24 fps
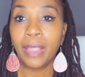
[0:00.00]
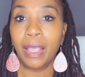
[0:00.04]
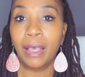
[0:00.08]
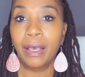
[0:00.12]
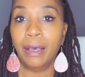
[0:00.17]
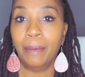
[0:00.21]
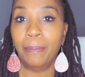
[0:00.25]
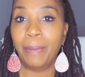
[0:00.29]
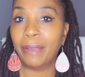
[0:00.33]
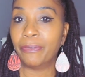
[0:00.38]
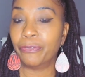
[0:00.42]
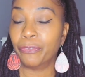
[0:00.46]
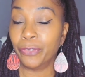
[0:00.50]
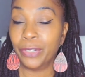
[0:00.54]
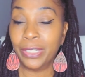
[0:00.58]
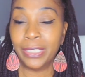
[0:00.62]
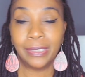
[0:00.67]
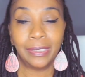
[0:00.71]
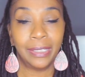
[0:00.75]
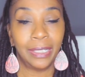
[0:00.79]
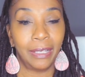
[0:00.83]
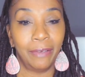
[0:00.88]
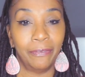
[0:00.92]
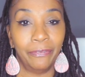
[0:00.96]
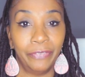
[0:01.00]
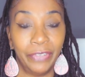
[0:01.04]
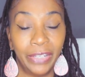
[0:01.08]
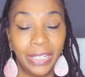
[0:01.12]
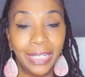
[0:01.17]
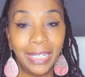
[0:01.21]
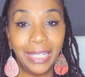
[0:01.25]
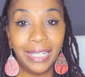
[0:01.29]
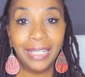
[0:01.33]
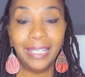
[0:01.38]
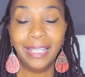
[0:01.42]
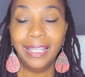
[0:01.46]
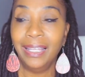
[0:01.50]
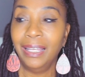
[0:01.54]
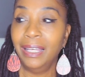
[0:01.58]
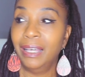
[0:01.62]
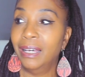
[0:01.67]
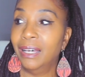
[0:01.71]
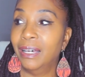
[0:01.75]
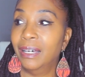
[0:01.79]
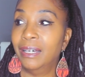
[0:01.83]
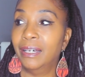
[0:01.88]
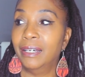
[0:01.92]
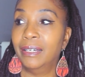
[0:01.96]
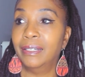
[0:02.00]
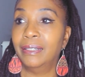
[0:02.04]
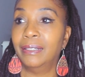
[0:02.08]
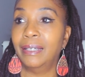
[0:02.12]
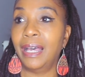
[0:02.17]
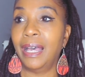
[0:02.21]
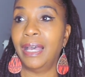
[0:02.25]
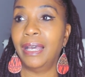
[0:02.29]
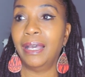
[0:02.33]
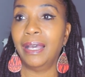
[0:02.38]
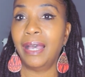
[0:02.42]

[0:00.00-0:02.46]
Uh, my friends think I'm funny. Uh,